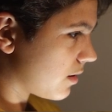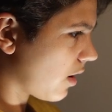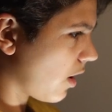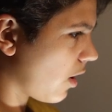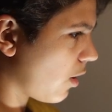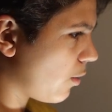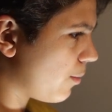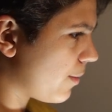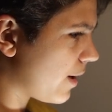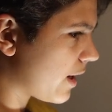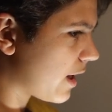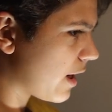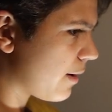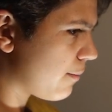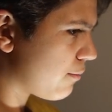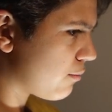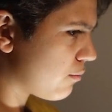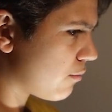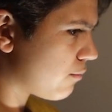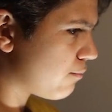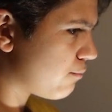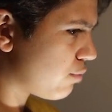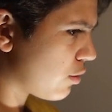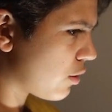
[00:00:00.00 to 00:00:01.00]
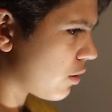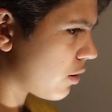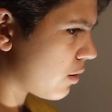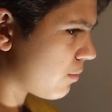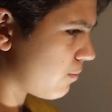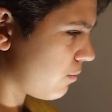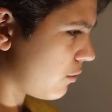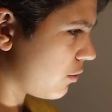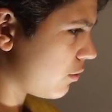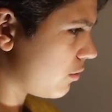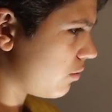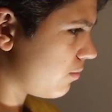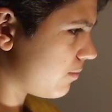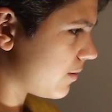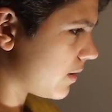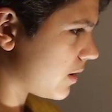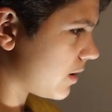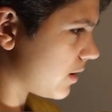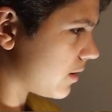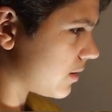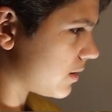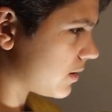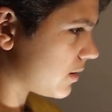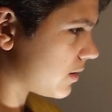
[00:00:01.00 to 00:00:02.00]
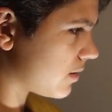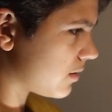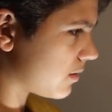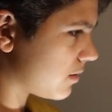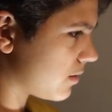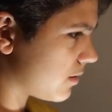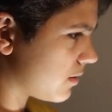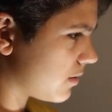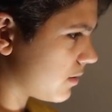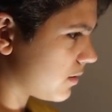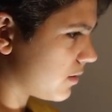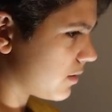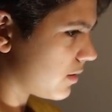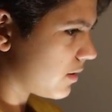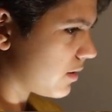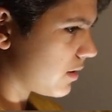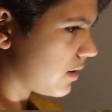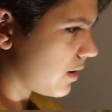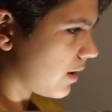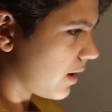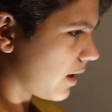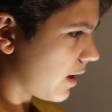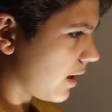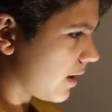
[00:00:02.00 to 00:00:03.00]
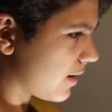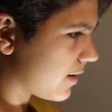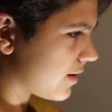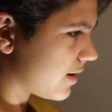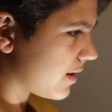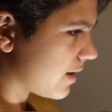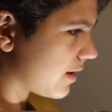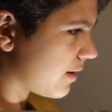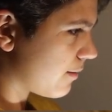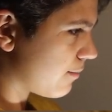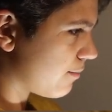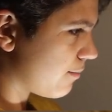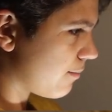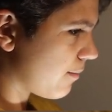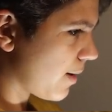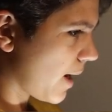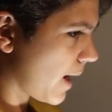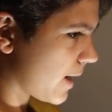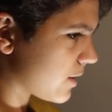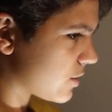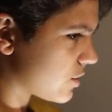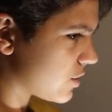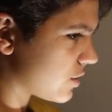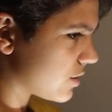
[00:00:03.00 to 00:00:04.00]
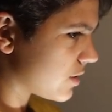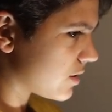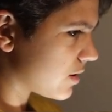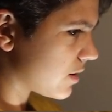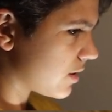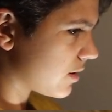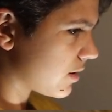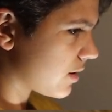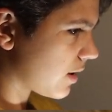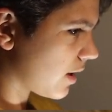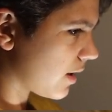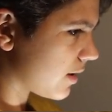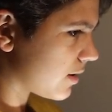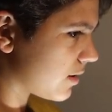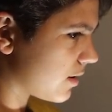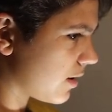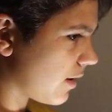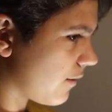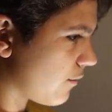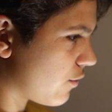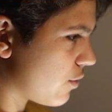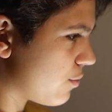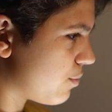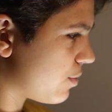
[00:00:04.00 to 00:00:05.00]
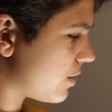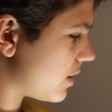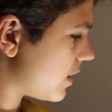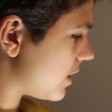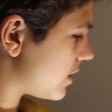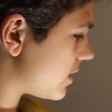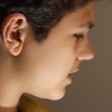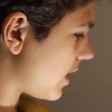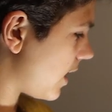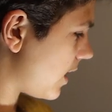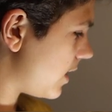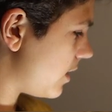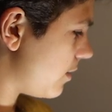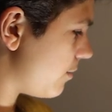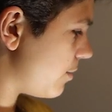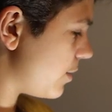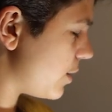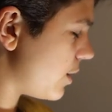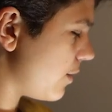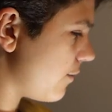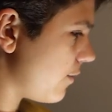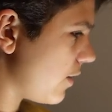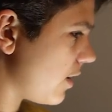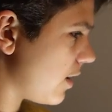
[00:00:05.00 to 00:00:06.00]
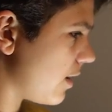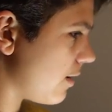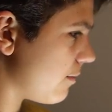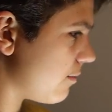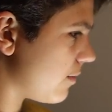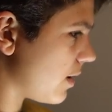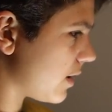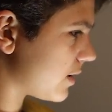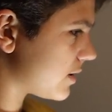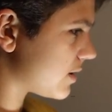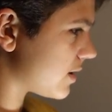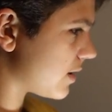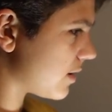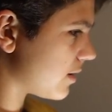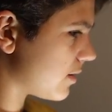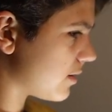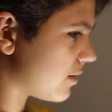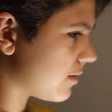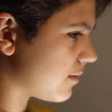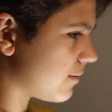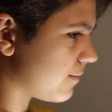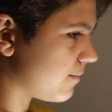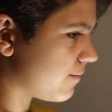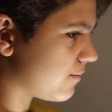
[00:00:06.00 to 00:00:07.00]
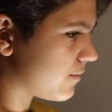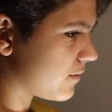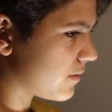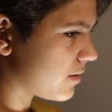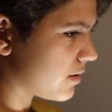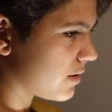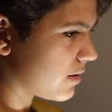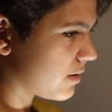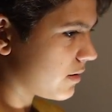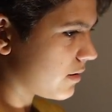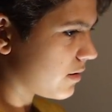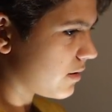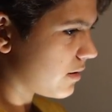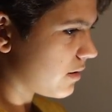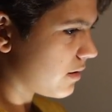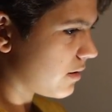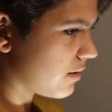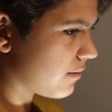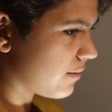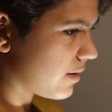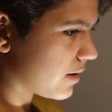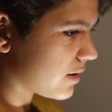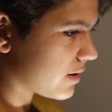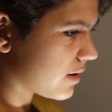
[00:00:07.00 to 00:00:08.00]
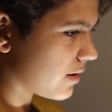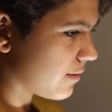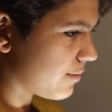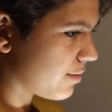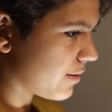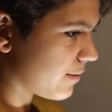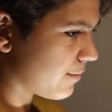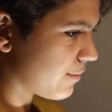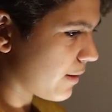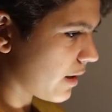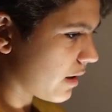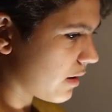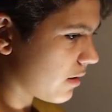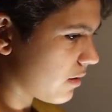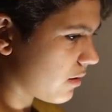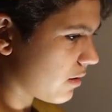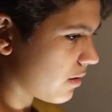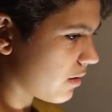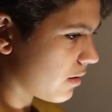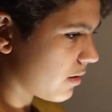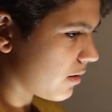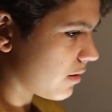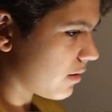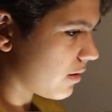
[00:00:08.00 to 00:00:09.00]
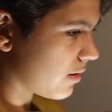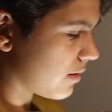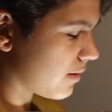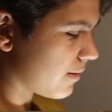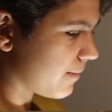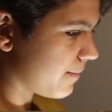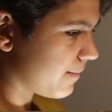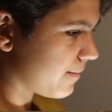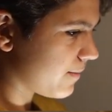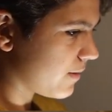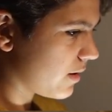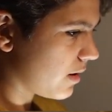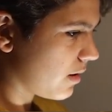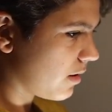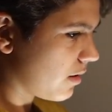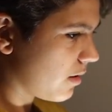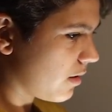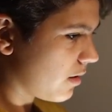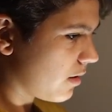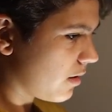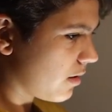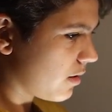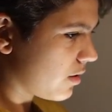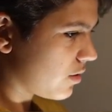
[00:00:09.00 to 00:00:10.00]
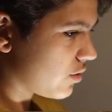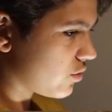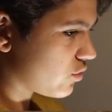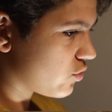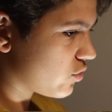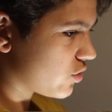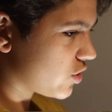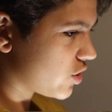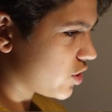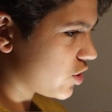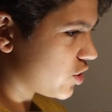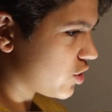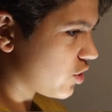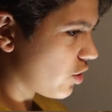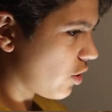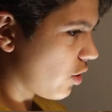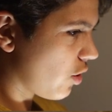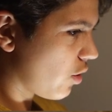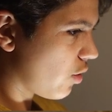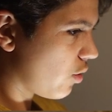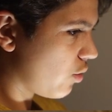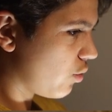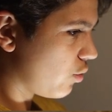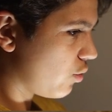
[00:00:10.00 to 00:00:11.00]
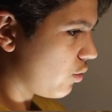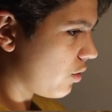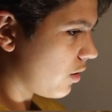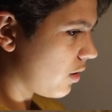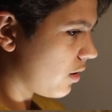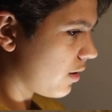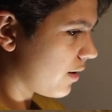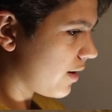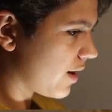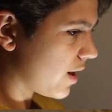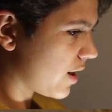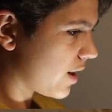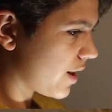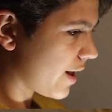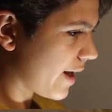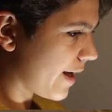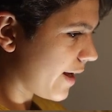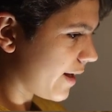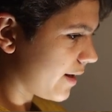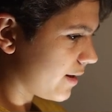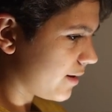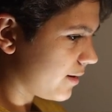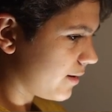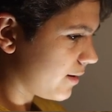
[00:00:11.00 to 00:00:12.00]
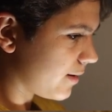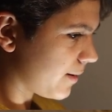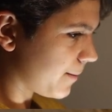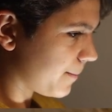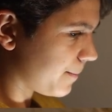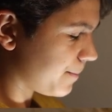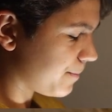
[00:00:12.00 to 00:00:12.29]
I'll make it purple because I think it matches it kind of. If you put a tiny bit of it, it makes it a bit better. So then